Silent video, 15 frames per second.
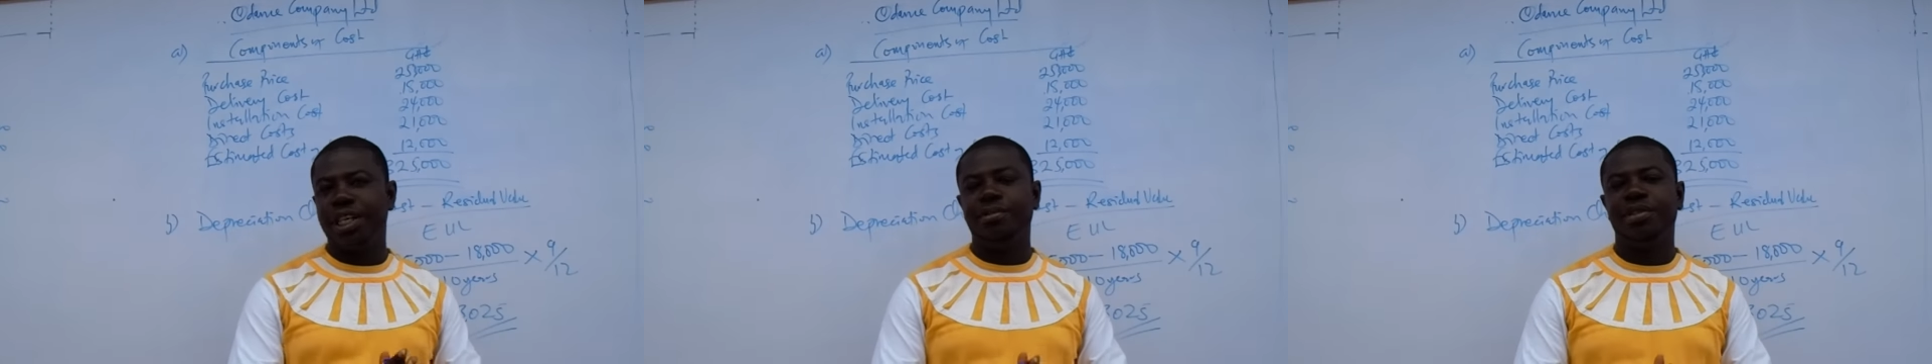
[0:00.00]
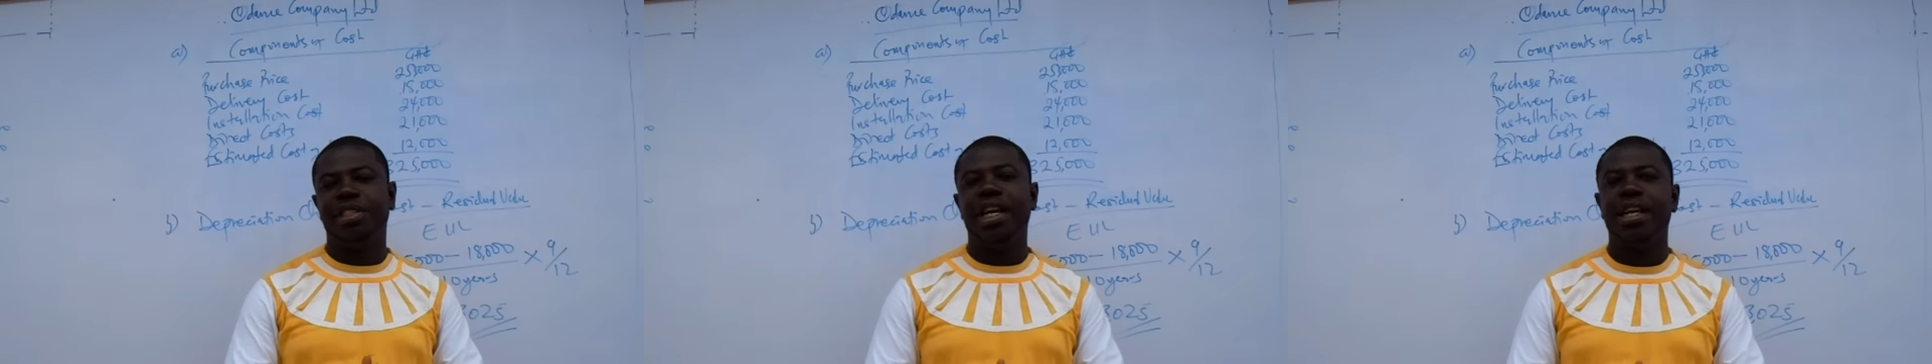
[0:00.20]

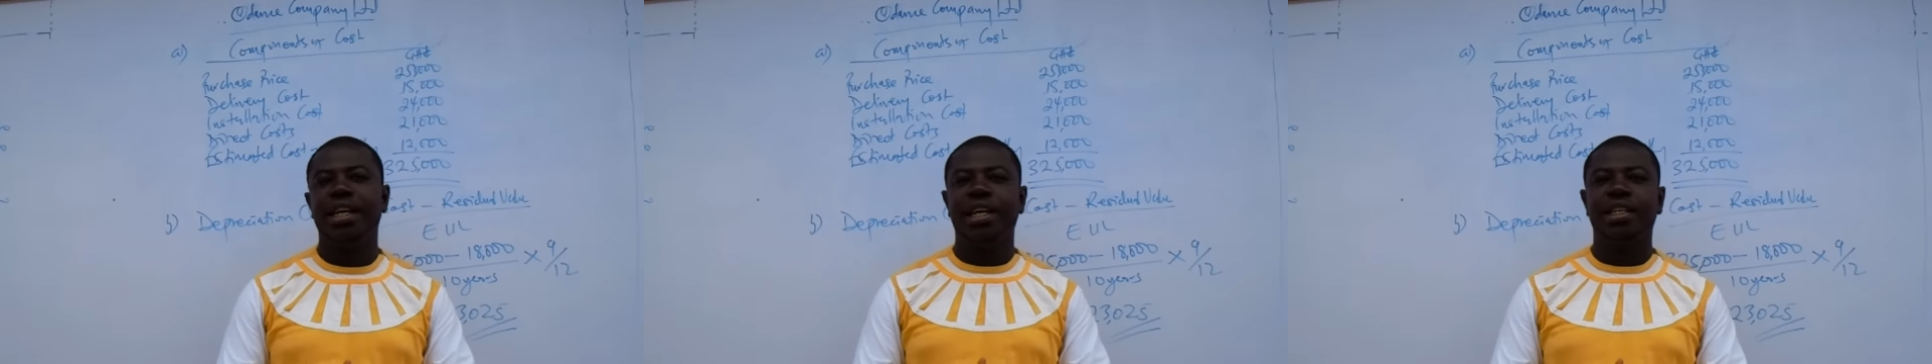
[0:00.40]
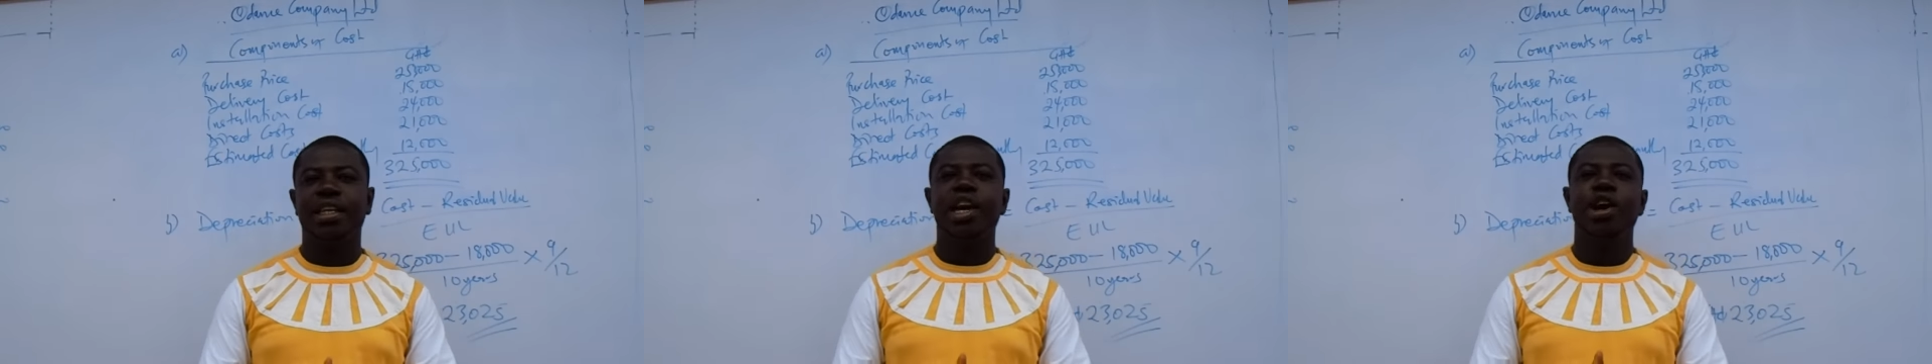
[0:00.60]
same
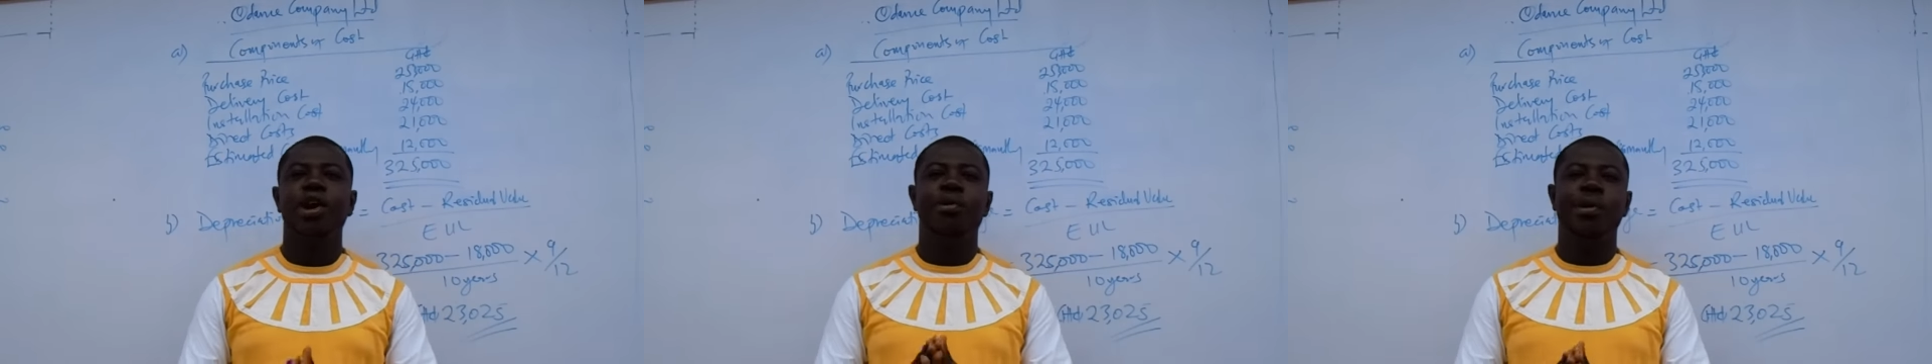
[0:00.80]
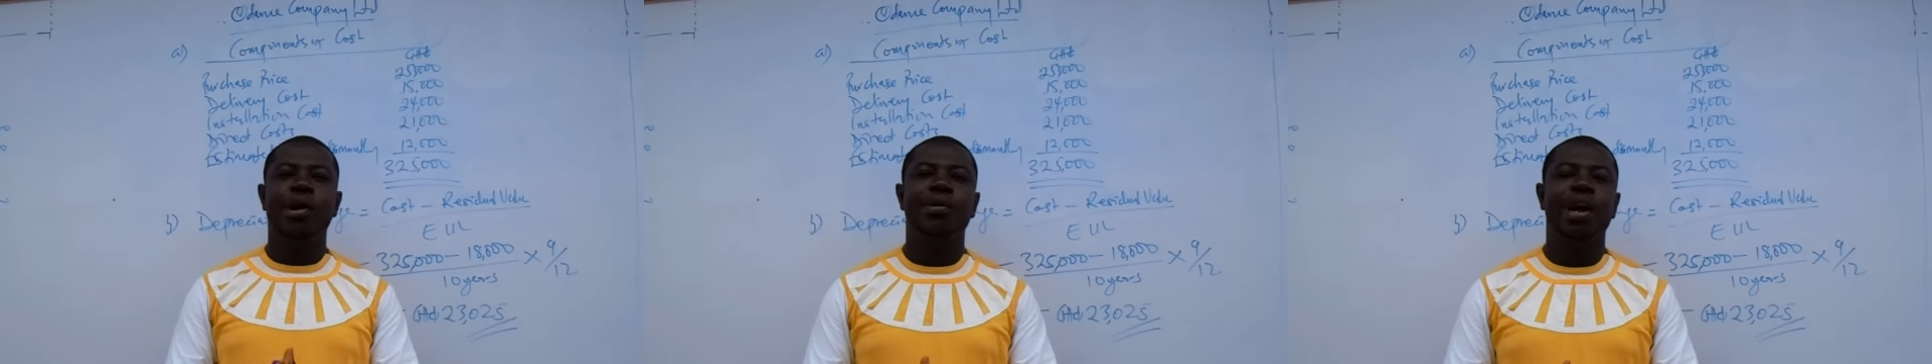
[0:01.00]
standard
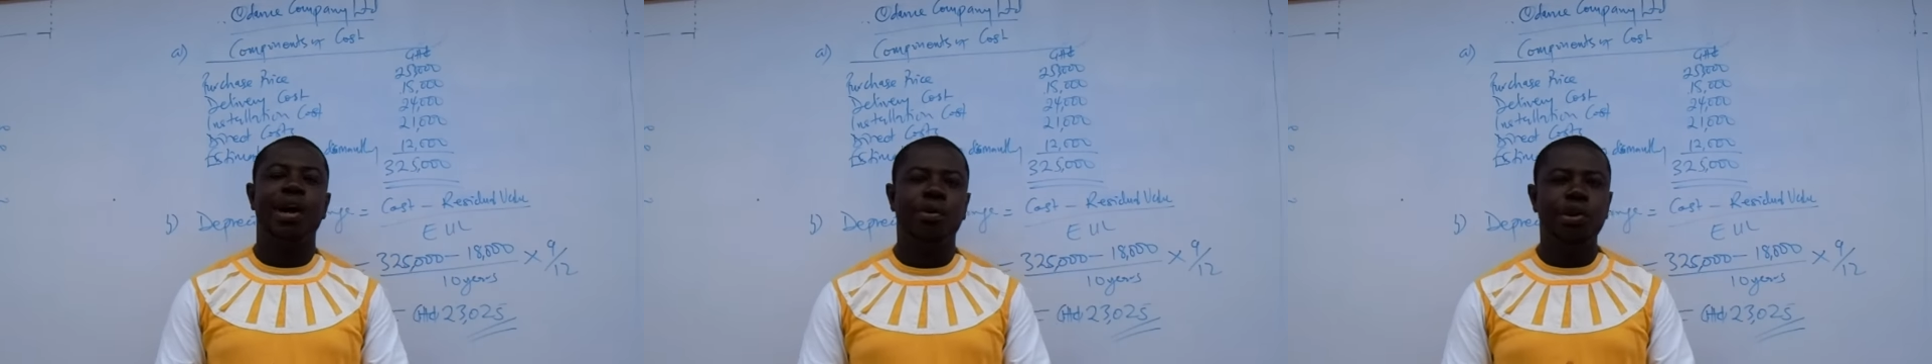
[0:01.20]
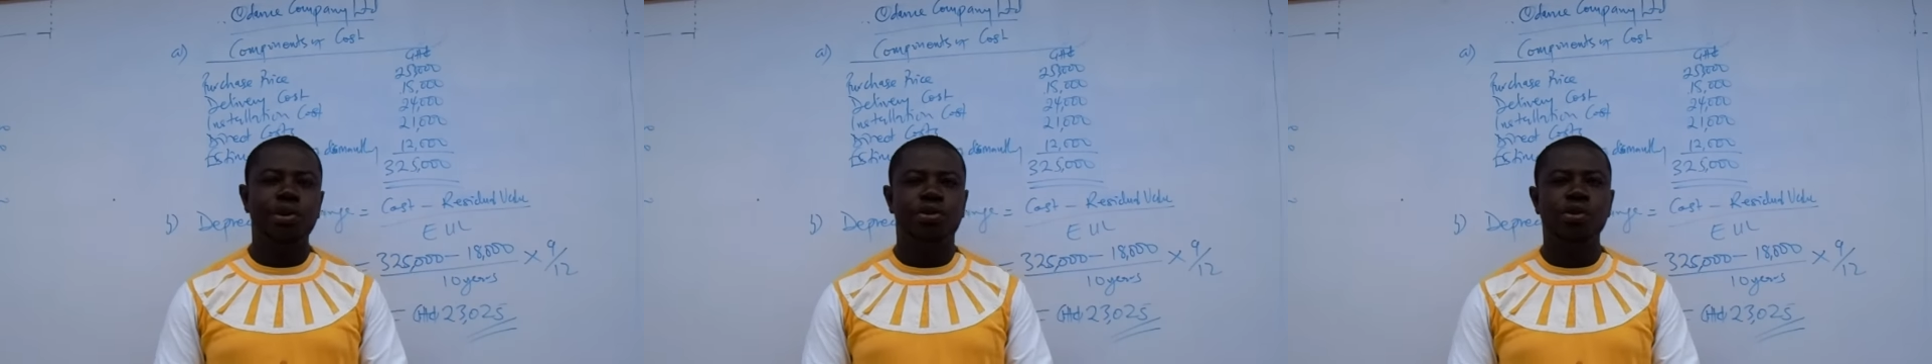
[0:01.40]
where we
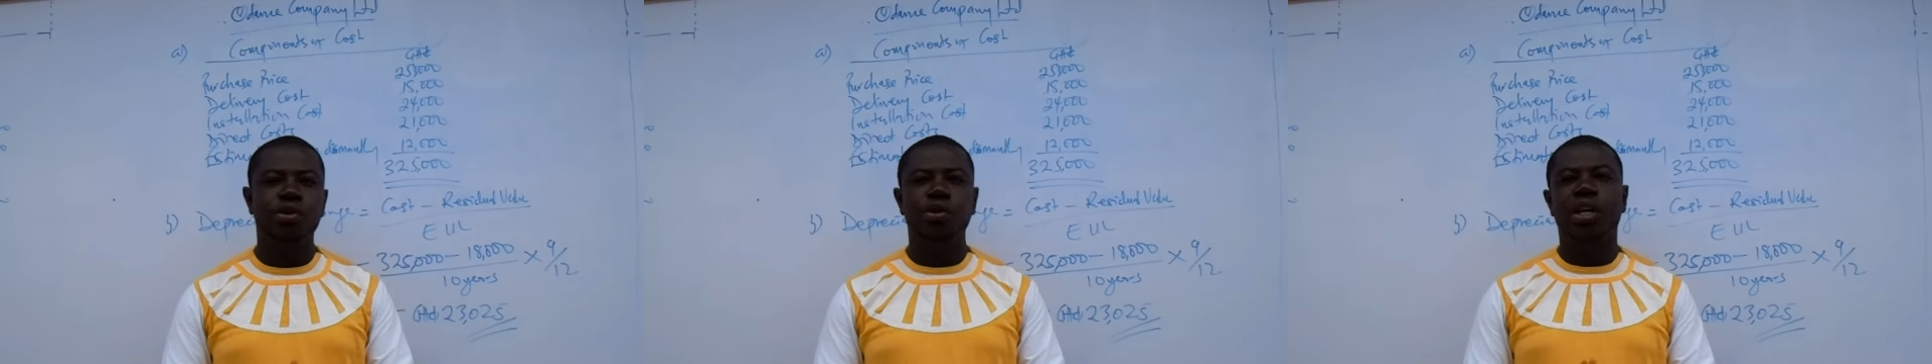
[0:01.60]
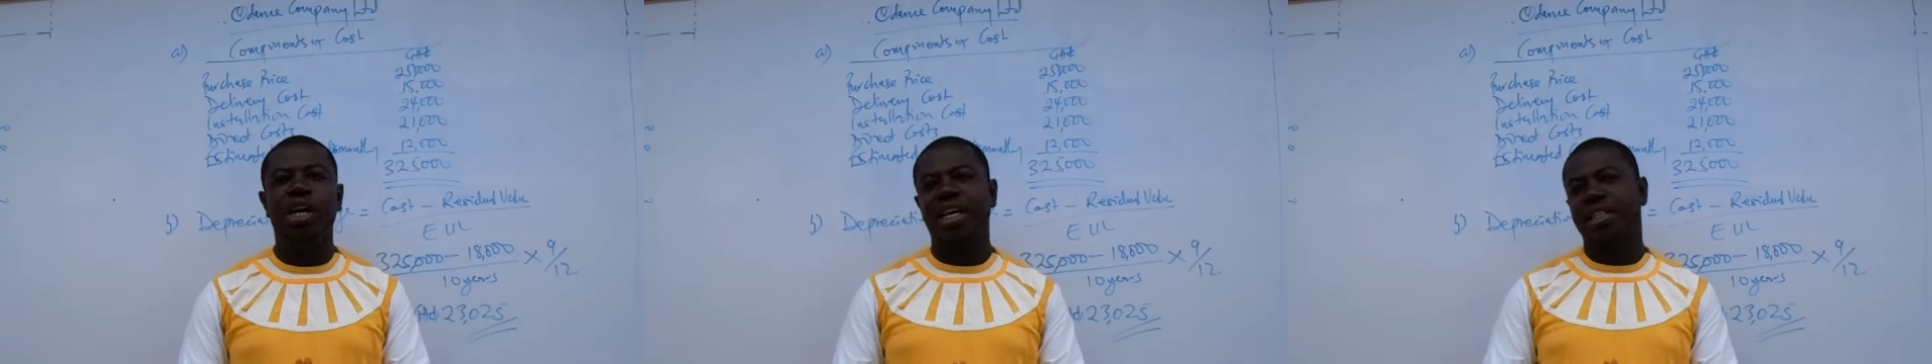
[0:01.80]
are going to
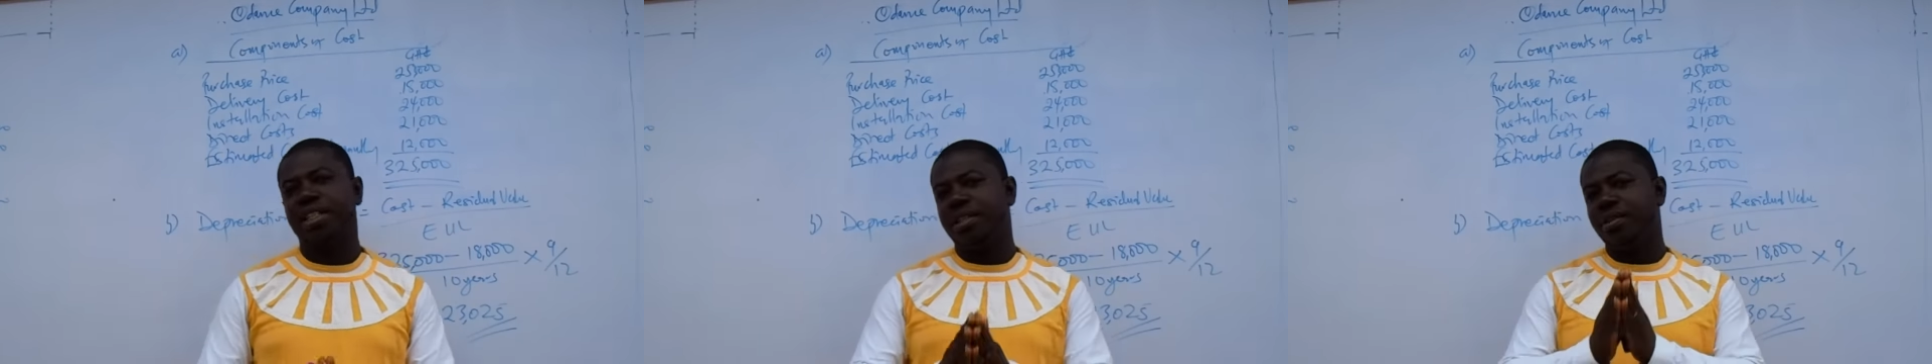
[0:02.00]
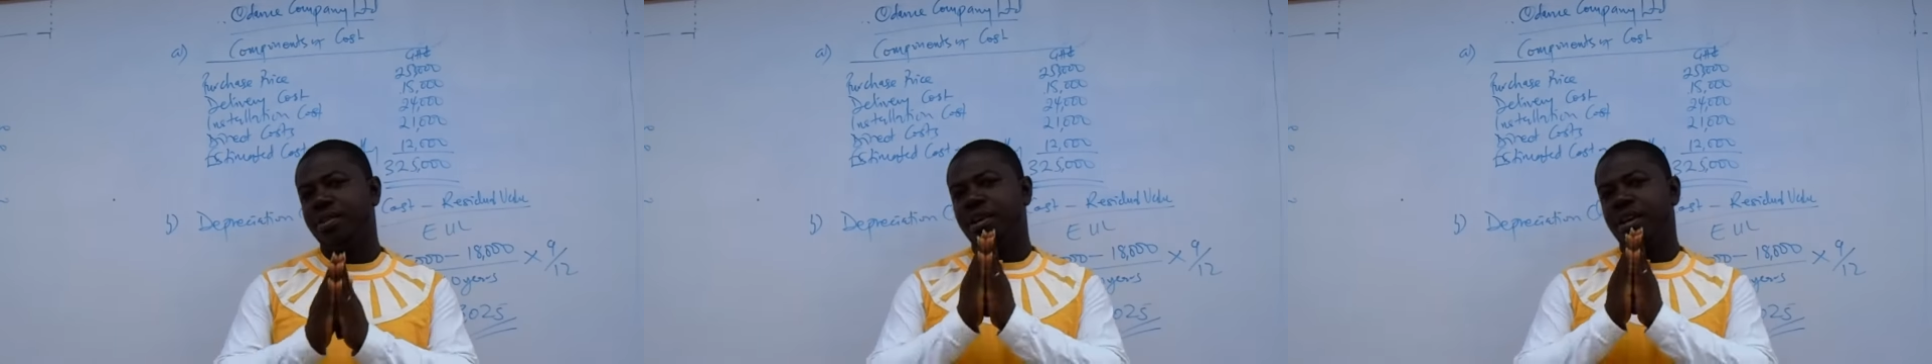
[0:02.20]
look at